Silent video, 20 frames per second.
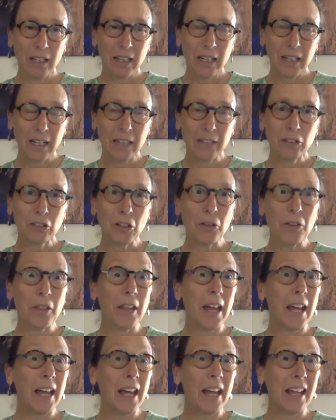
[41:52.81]
And so
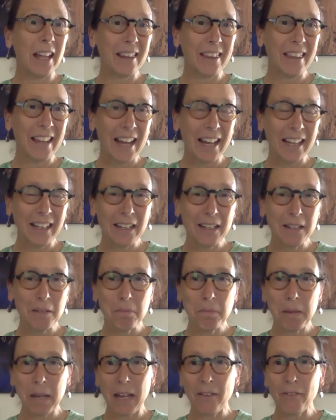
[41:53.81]
then that can
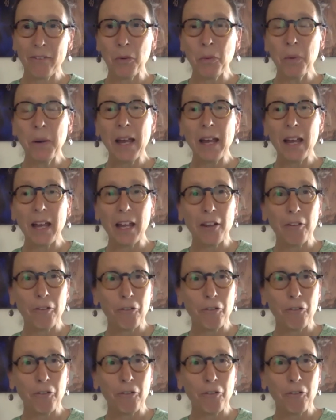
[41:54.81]
pave the way